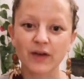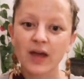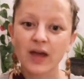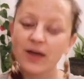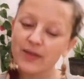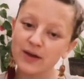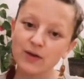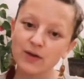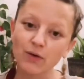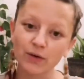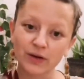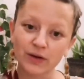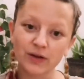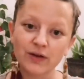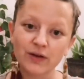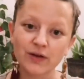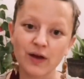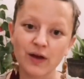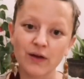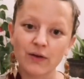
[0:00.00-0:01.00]
They're not going to
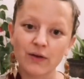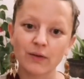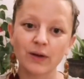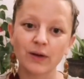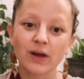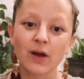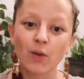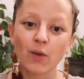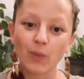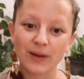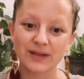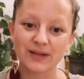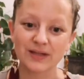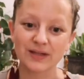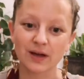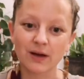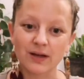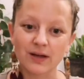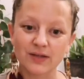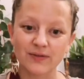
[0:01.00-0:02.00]
know when to
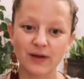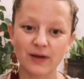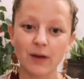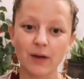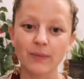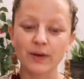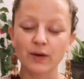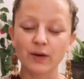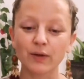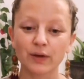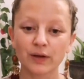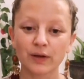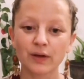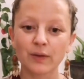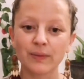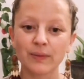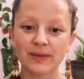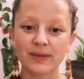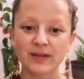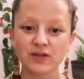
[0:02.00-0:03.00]
ask for help. They're not going to know
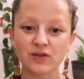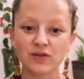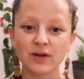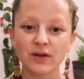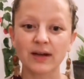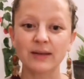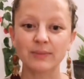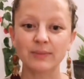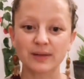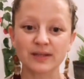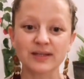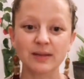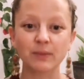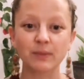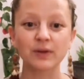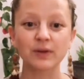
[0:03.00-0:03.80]
when they're struggling, because someone has